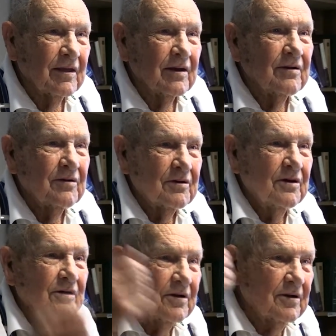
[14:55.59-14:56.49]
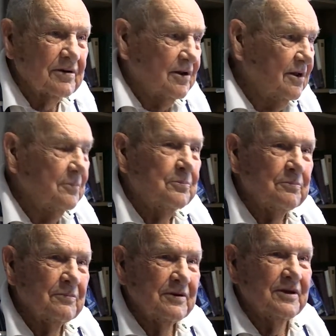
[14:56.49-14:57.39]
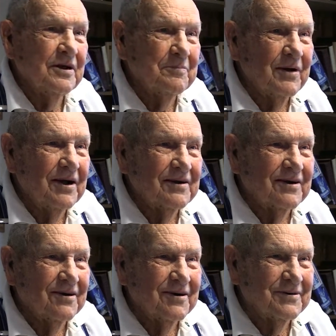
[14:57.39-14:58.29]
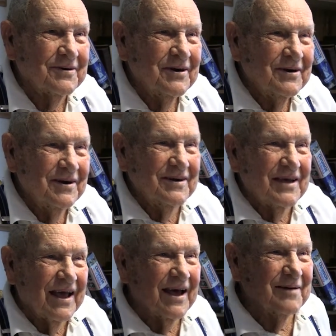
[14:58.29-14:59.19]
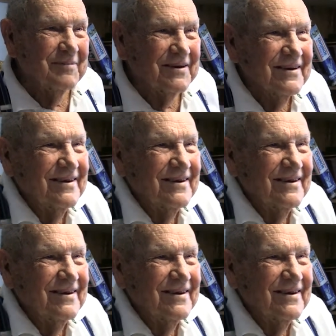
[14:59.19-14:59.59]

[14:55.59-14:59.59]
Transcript: and I got a ten, ten pound car, halibut.